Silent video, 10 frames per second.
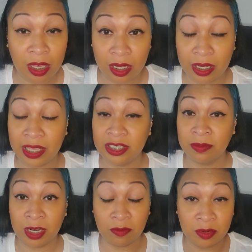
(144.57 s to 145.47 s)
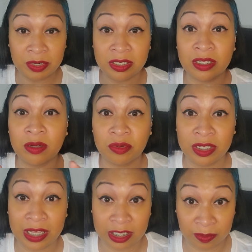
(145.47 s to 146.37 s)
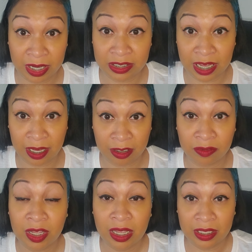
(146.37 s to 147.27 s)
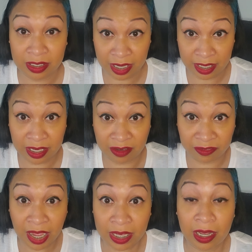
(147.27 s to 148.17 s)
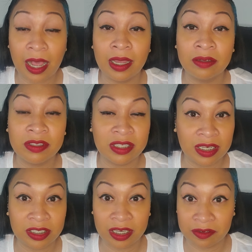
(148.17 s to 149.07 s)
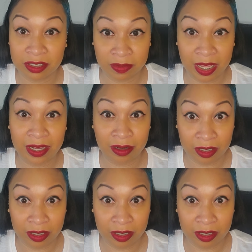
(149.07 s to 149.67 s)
Okay, Gemini woman is going to bring that spice out of that fire out of the Sagittarius man.